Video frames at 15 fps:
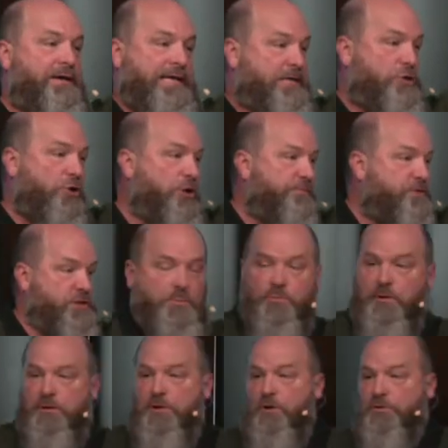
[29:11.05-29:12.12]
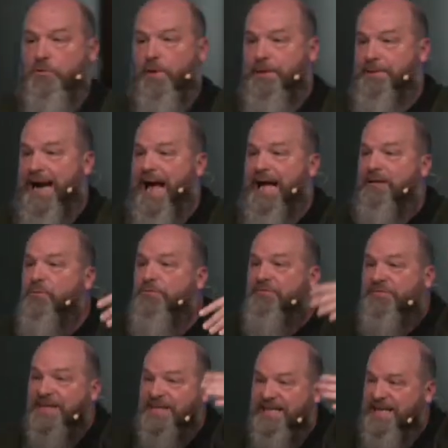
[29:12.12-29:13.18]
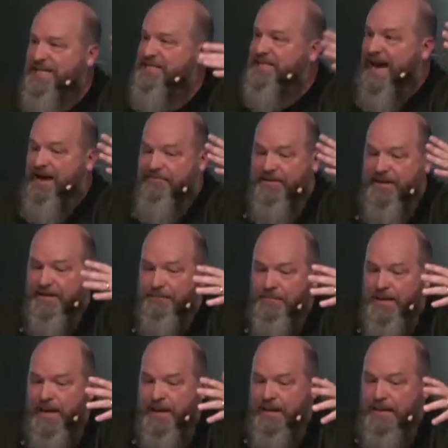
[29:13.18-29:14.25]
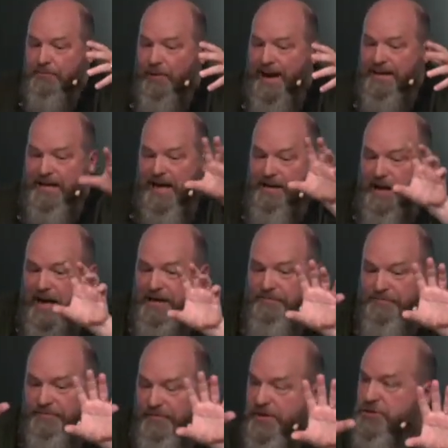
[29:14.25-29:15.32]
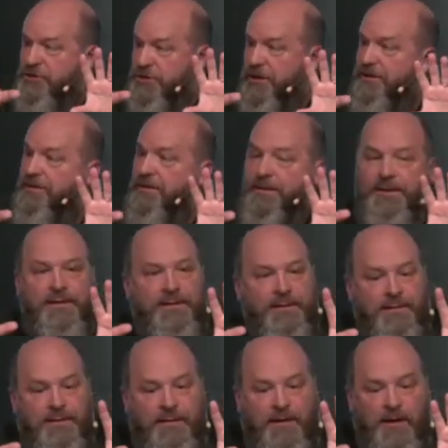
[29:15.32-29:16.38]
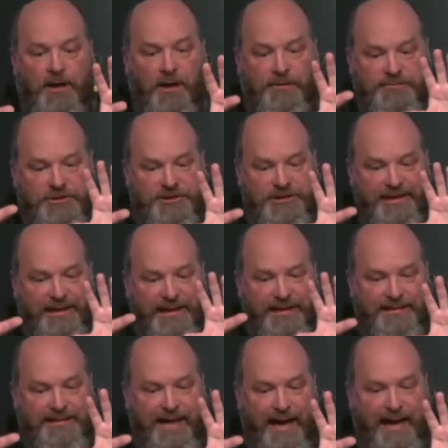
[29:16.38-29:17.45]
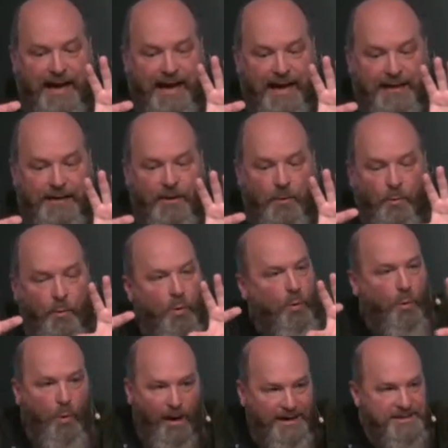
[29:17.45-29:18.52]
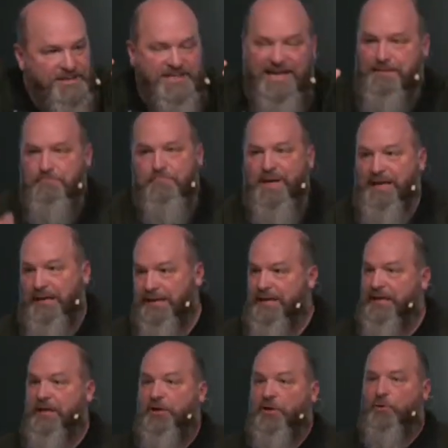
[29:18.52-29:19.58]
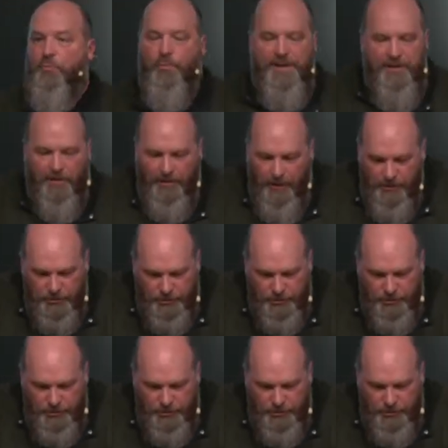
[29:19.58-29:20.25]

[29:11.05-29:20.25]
he could have somewhere along the way, but I don't think he's having, right, a vision of seeing God. What does he mean here? We are